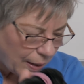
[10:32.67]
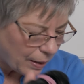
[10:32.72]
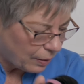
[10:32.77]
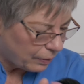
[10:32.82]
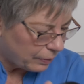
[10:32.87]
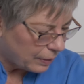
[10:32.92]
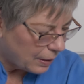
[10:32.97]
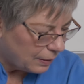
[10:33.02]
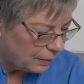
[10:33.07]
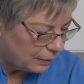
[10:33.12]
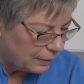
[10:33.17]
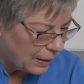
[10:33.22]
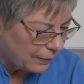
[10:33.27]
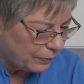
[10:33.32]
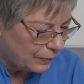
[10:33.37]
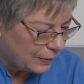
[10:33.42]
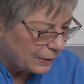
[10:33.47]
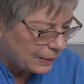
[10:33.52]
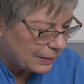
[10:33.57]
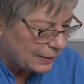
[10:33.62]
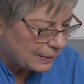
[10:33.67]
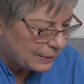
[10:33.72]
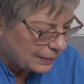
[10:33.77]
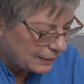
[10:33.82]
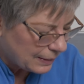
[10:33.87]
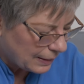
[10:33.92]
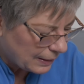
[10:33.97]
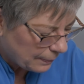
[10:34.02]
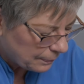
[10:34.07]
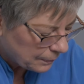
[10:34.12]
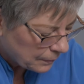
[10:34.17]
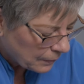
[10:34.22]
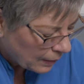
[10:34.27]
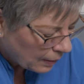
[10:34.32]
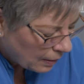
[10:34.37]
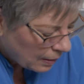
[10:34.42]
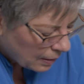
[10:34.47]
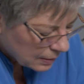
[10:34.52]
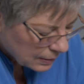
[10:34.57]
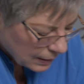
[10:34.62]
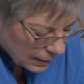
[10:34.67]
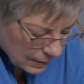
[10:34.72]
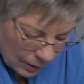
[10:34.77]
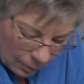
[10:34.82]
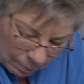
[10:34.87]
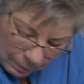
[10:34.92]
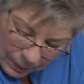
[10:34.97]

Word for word: health. Lovely to see. So that's our